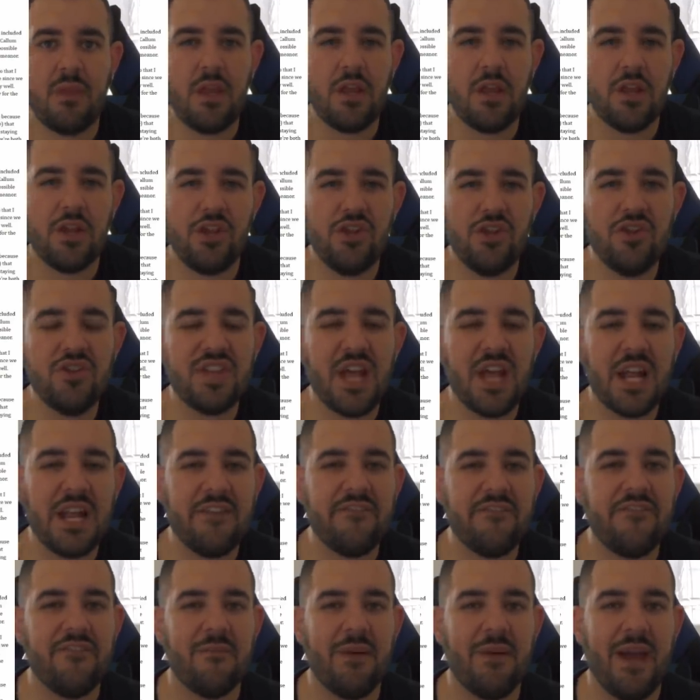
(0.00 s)
use that
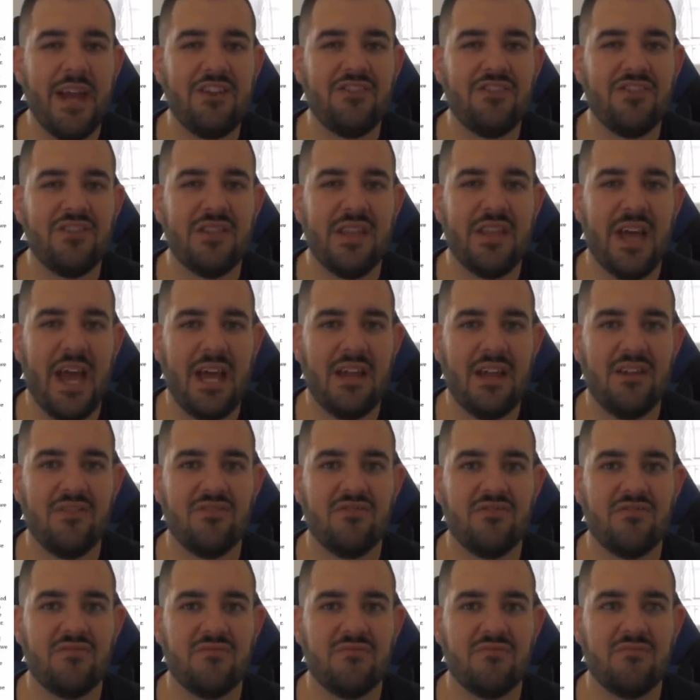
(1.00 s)
information
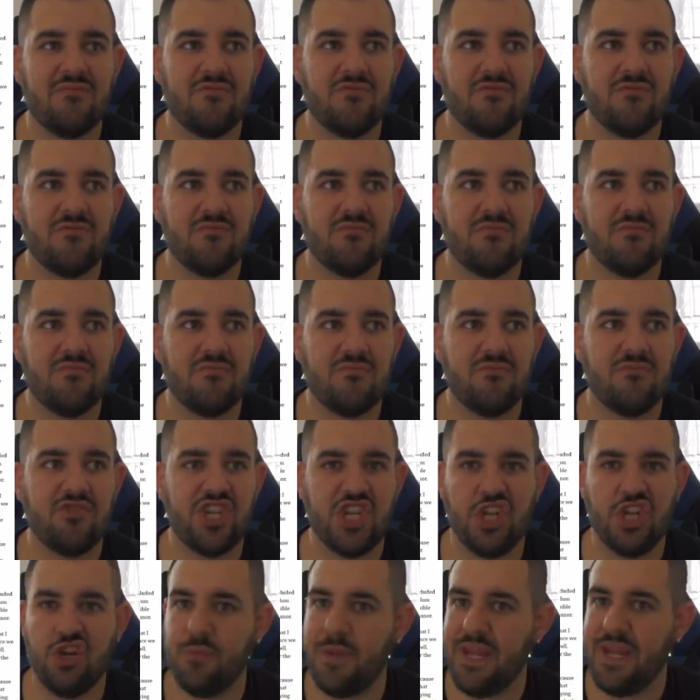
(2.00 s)
that
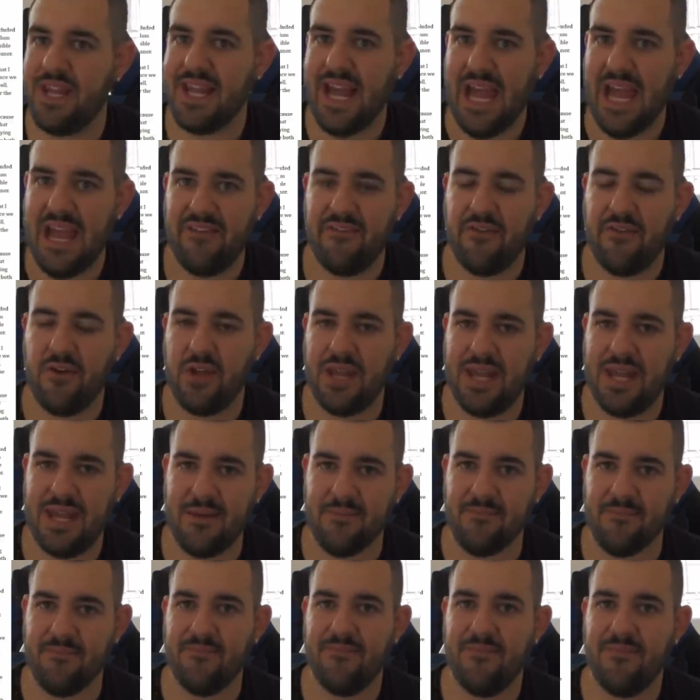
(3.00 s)
Shelby gave
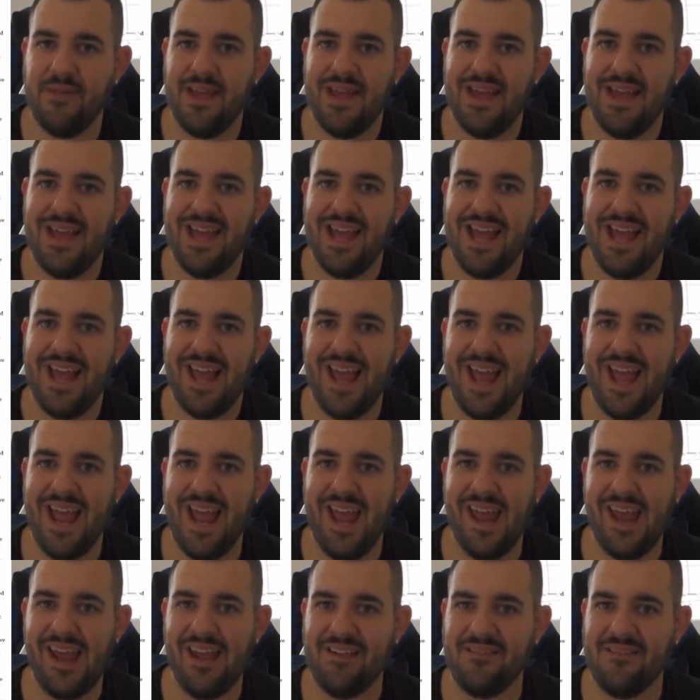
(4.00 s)
him
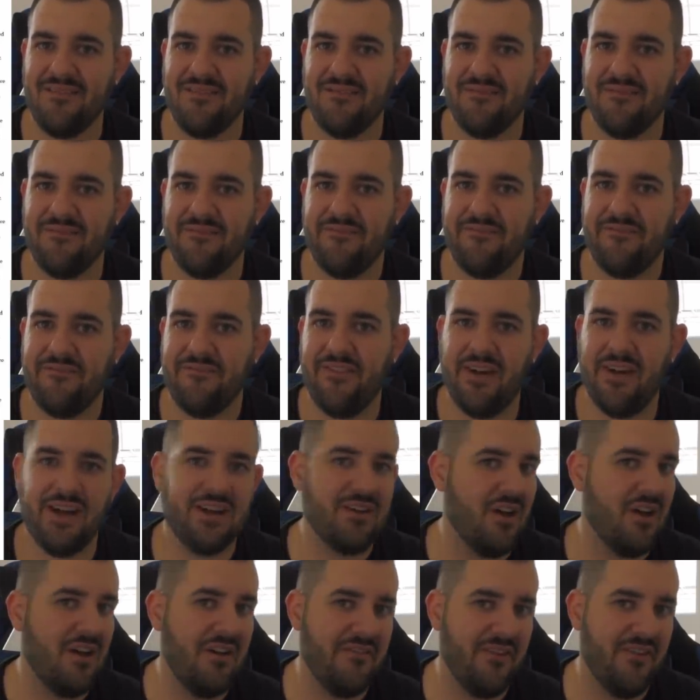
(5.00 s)
and
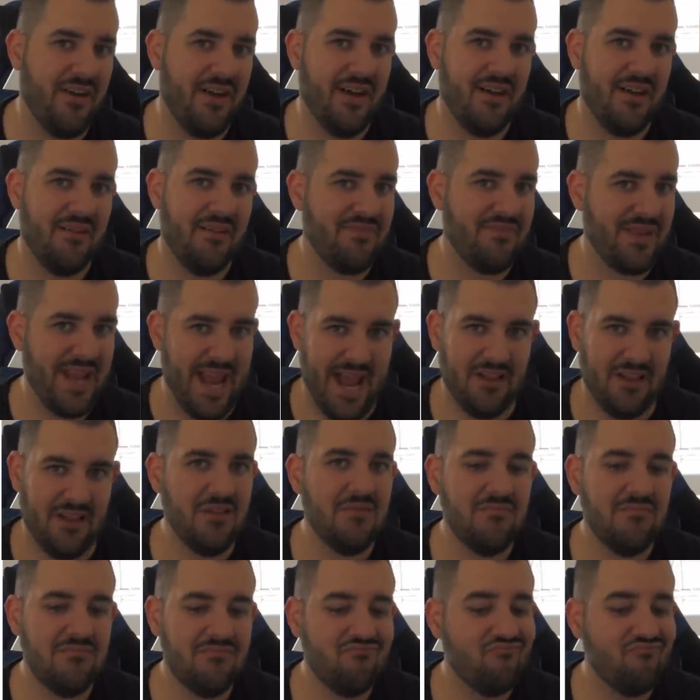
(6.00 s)
fuck over
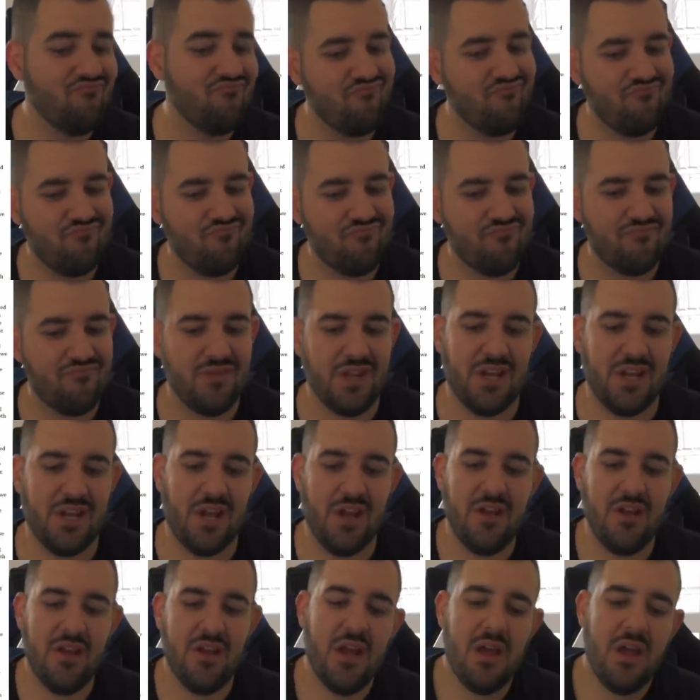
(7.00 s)
Callum,
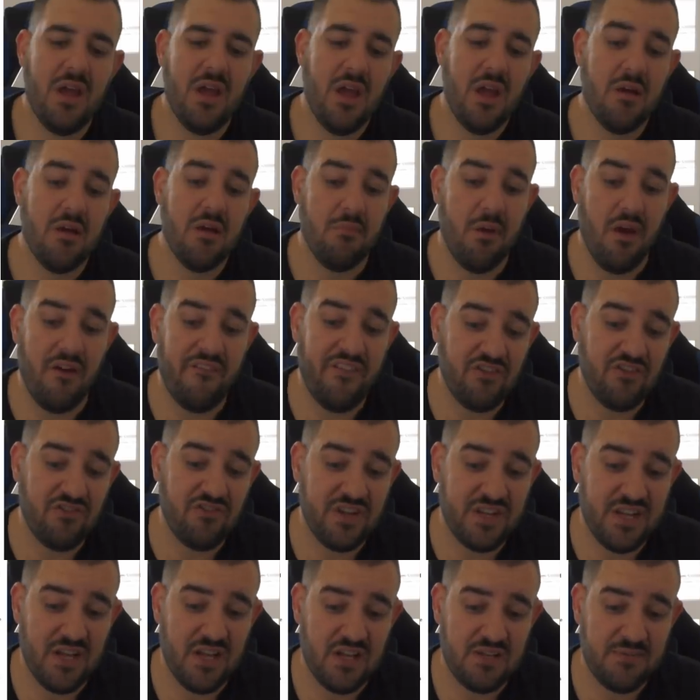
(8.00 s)
Mo
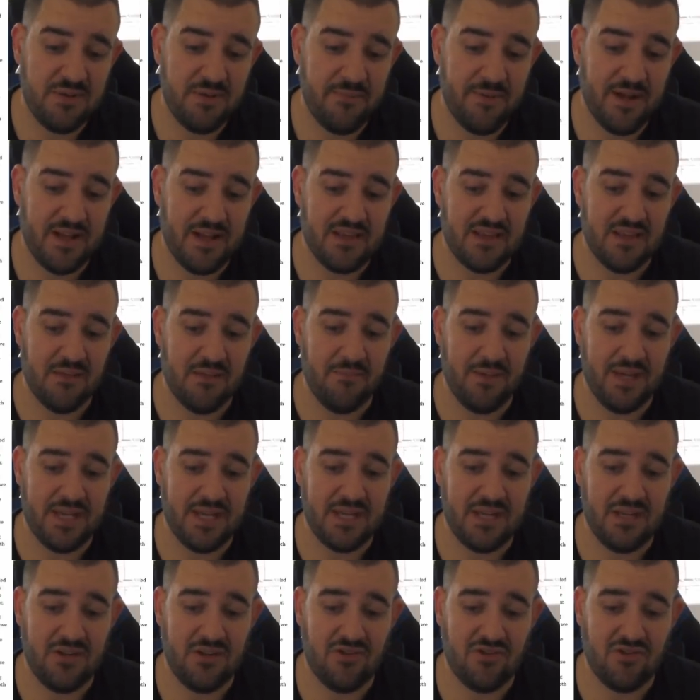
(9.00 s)
eventually tells me about the
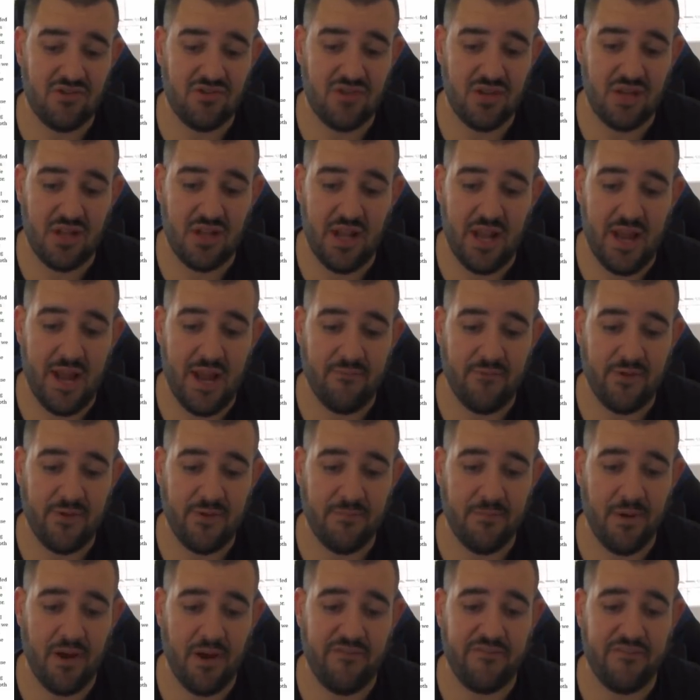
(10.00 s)
message, and we were
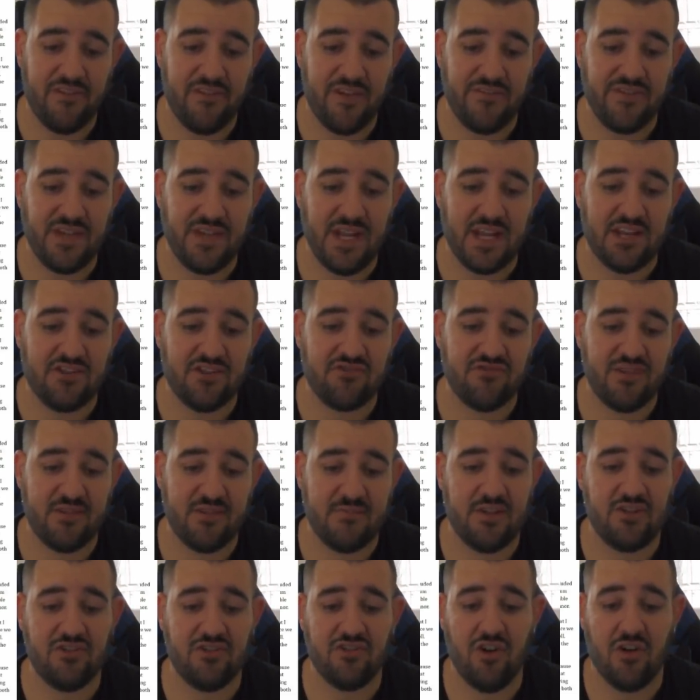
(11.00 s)
both left
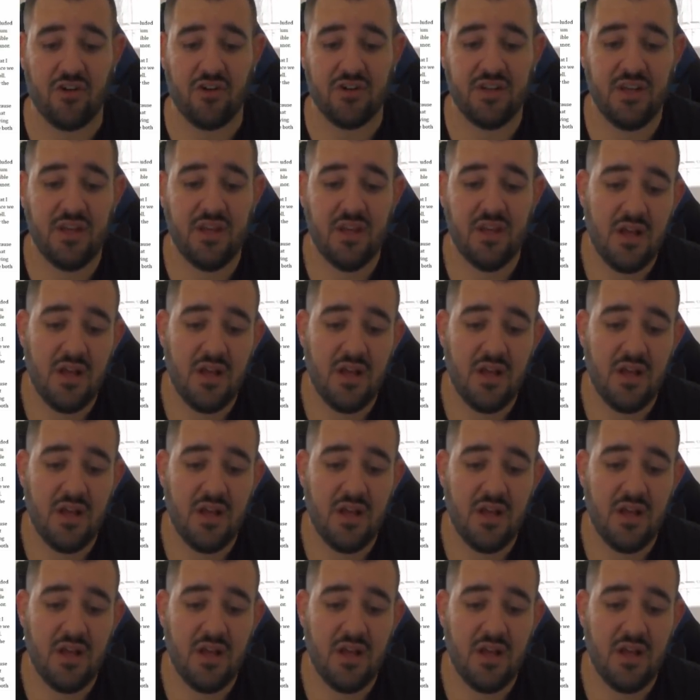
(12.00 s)
extremely shocked.